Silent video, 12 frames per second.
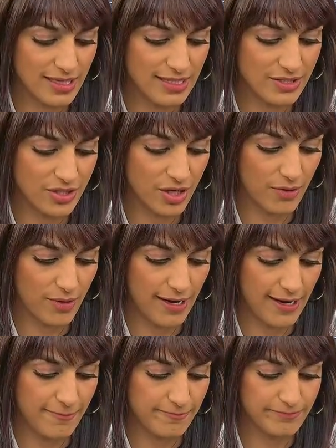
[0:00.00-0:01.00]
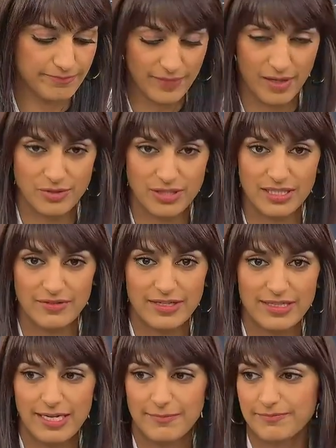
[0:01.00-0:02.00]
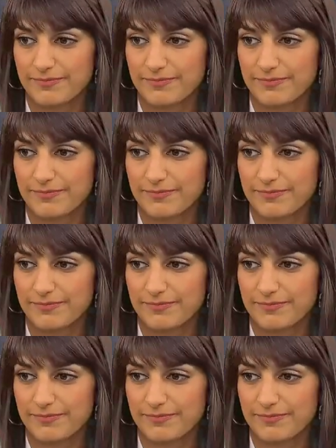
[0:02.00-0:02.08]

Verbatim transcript: And so um, I'm just going to leave it at that.